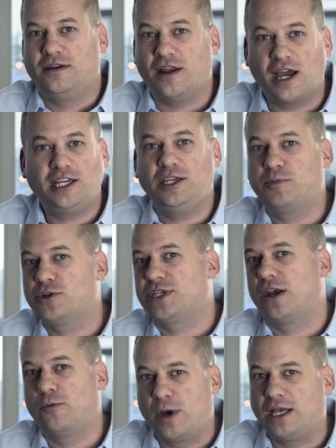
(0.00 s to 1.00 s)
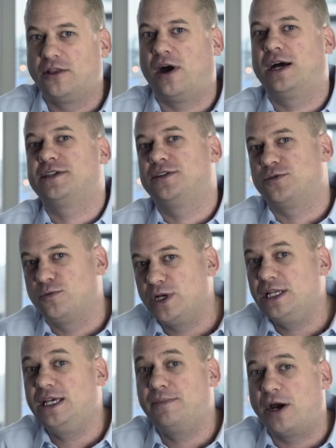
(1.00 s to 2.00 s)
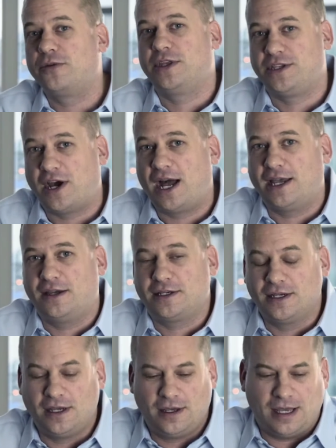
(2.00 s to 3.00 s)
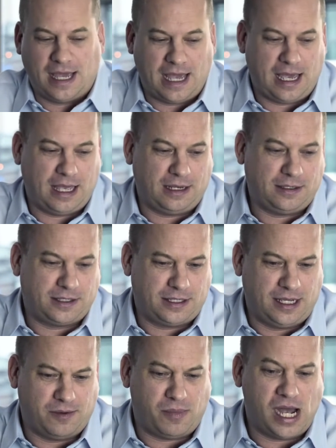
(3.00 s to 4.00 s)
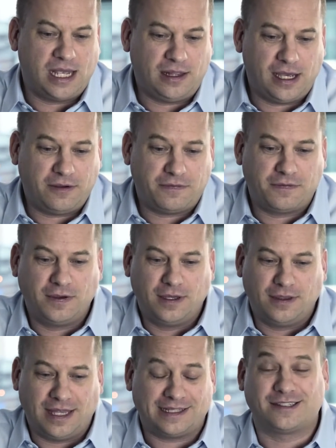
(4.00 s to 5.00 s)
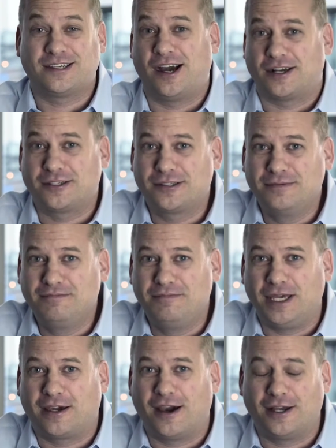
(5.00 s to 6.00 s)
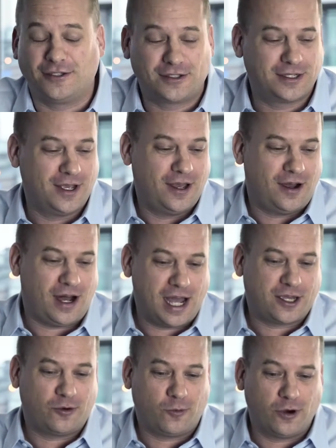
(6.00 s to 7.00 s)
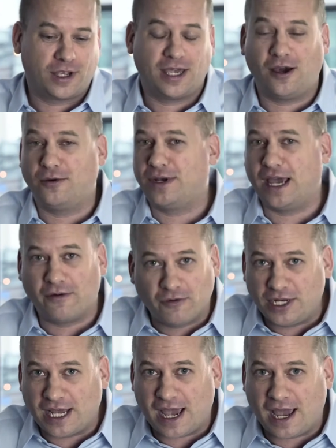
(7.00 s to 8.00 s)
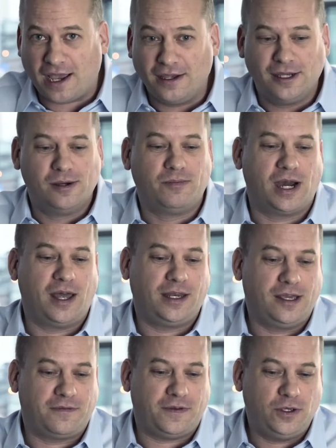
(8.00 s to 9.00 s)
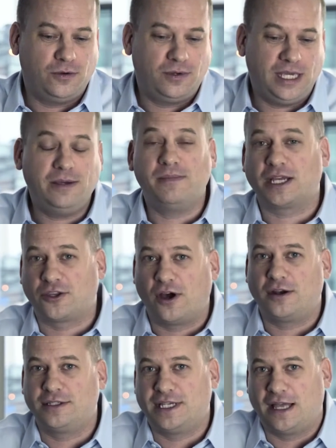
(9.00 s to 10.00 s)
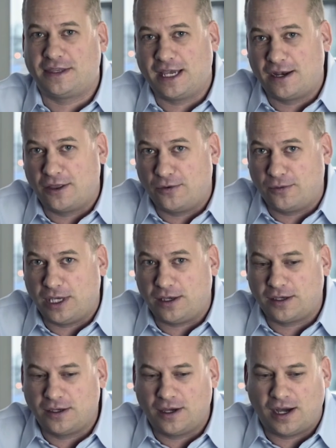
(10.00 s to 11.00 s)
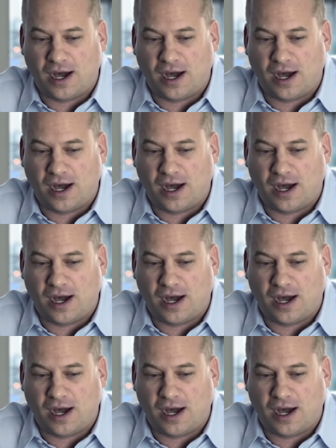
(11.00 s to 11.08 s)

90% of weight loss is really about the diet. And in my life, that sucks because I can work out every day, but if you eat McDonald's at the end of the week,